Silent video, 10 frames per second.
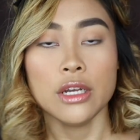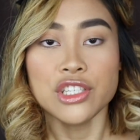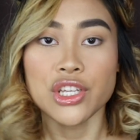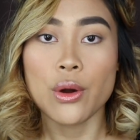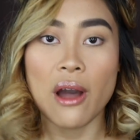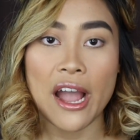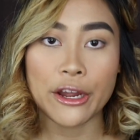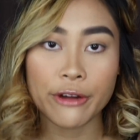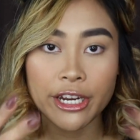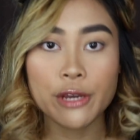So I
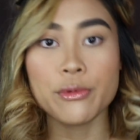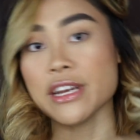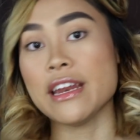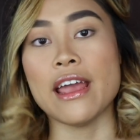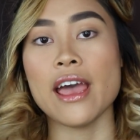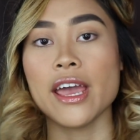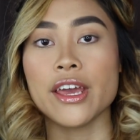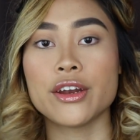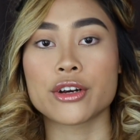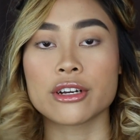already went
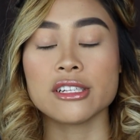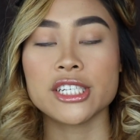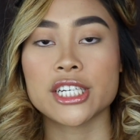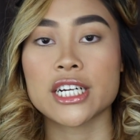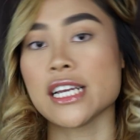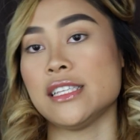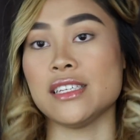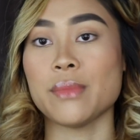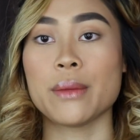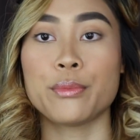ahead earlier and
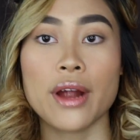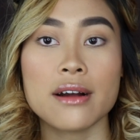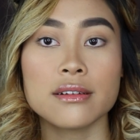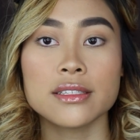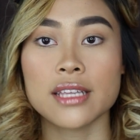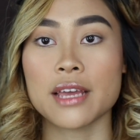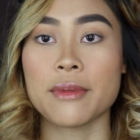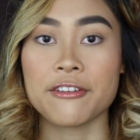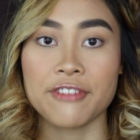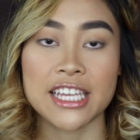did my brows and
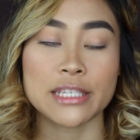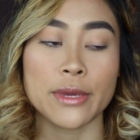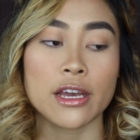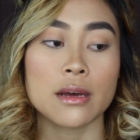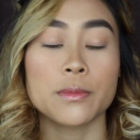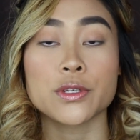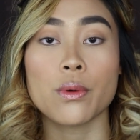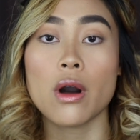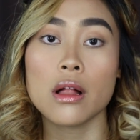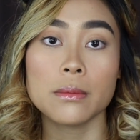my face makeup,
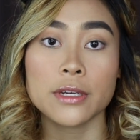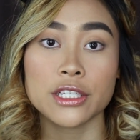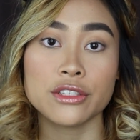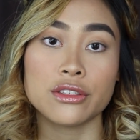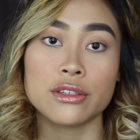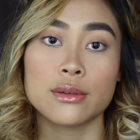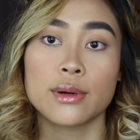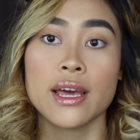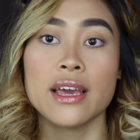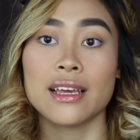so all I'm gonna do
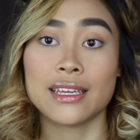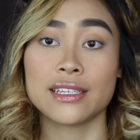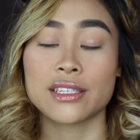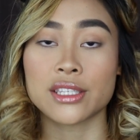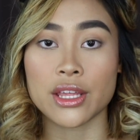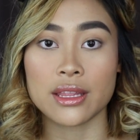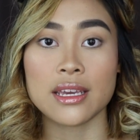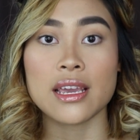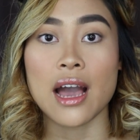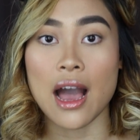is
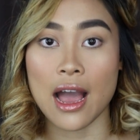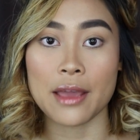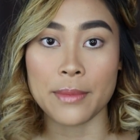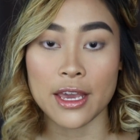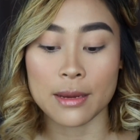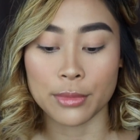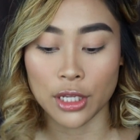the eye makeup